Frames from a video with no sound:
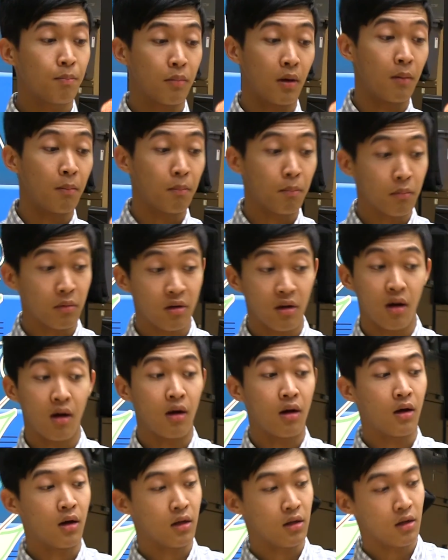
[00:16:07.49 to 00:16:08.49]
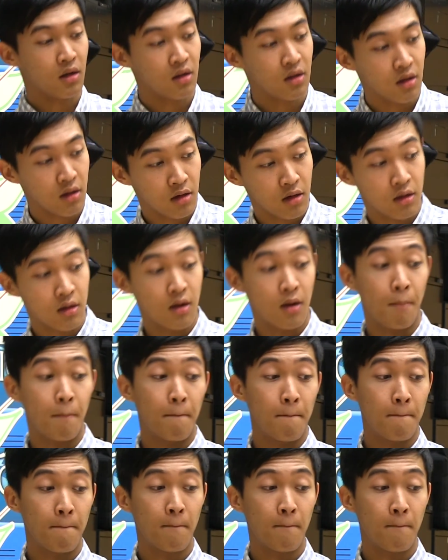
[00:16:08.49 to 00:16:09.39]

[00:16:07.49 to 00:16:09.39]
Bum, da, da, da, da, dum.